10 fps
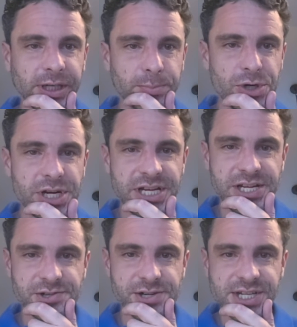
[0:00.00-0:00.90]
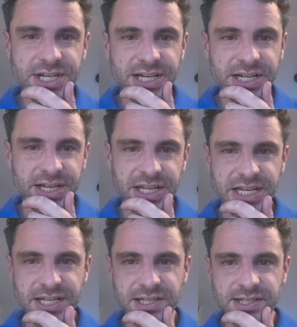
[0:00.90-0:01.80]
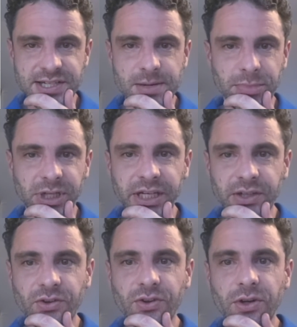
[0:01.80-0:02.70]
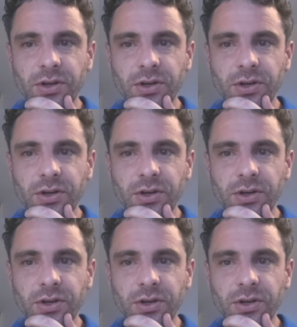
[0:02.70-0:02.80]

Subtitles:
pretty interested in these templates.